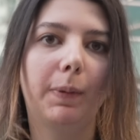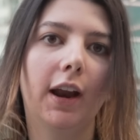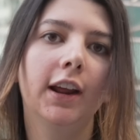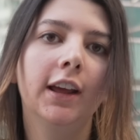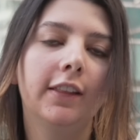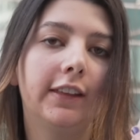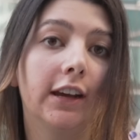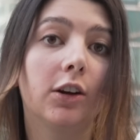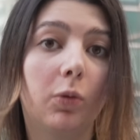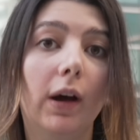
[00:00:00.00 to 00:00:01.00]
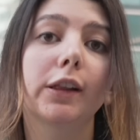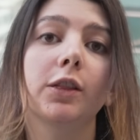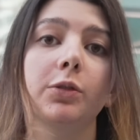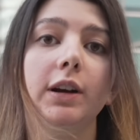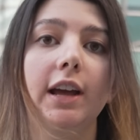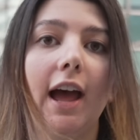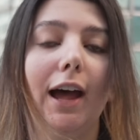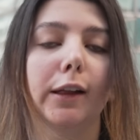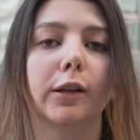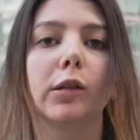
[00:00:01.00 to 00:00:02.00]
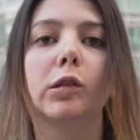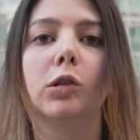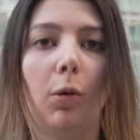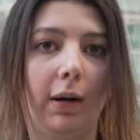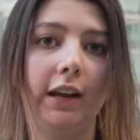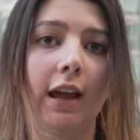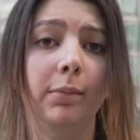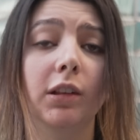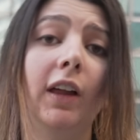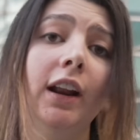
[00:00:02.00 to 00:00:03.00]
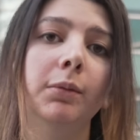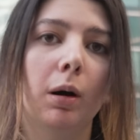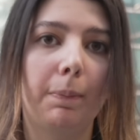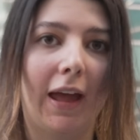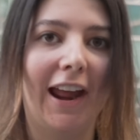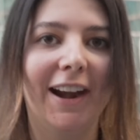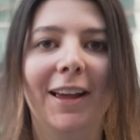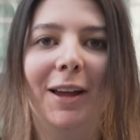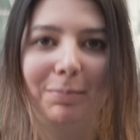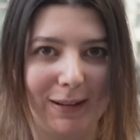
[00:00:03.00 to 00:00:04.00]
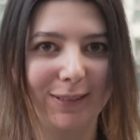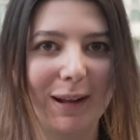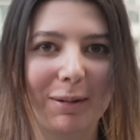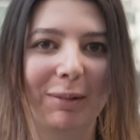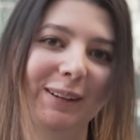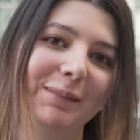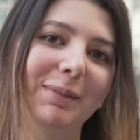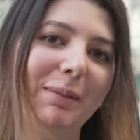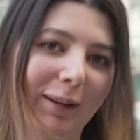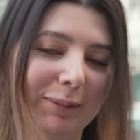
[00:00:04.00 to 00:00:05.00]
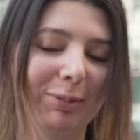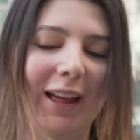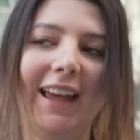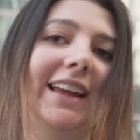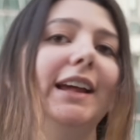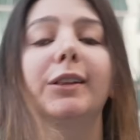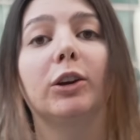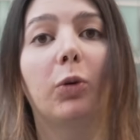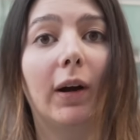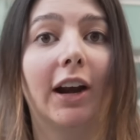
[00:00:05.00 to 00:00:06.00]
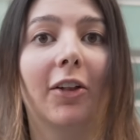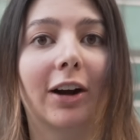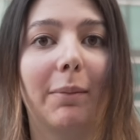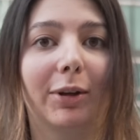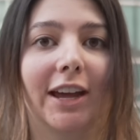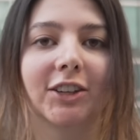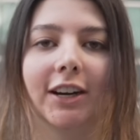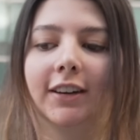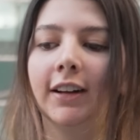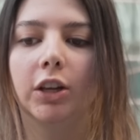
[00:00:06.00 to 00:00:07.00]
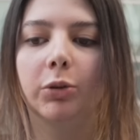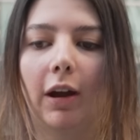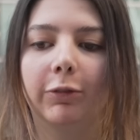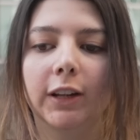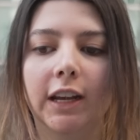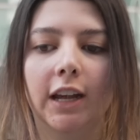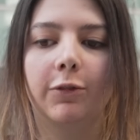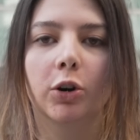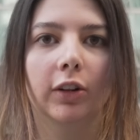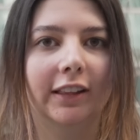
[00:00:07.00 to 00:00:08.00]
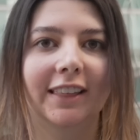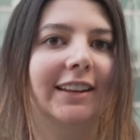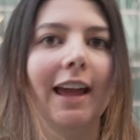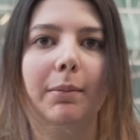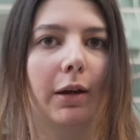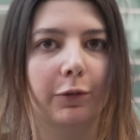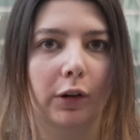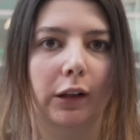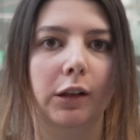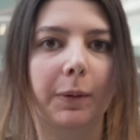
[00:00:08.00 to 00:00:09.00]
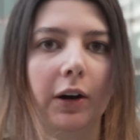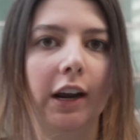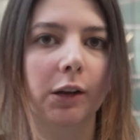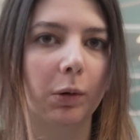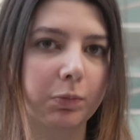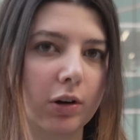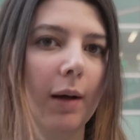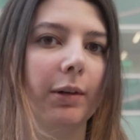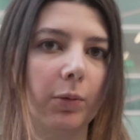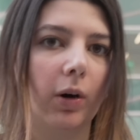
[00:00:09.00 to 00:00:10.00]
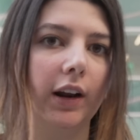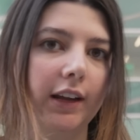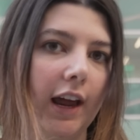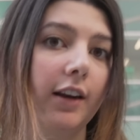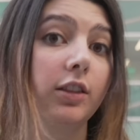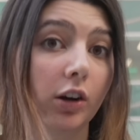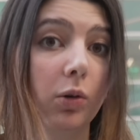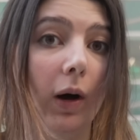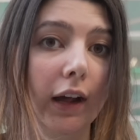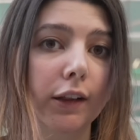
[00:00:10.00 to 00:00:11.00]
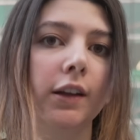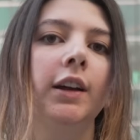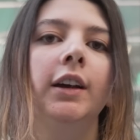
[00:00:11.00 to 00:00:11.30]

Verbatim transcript: But the Quest 3 has so many games. A lot of them are paid. Beat Saber, which I'm about to play, is a $20 application. You definitely, if you were like the gaming first experience, would probably want to get the Quest.